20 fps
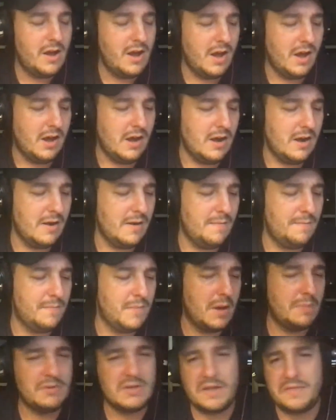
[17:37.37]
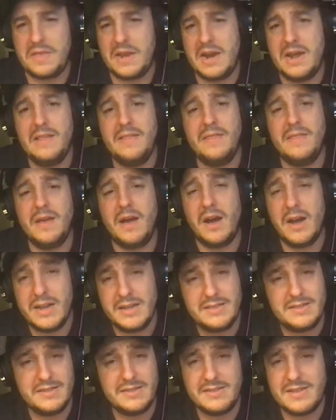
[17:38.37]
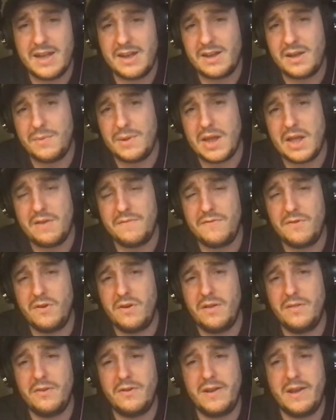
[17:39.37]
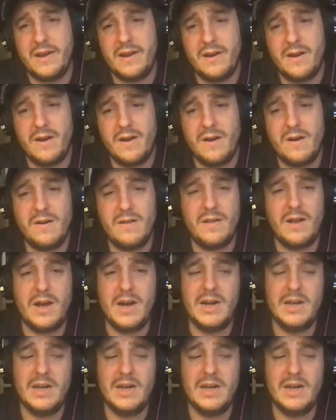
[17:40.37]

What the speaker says: Upset that In the Heights is not coming out for another year.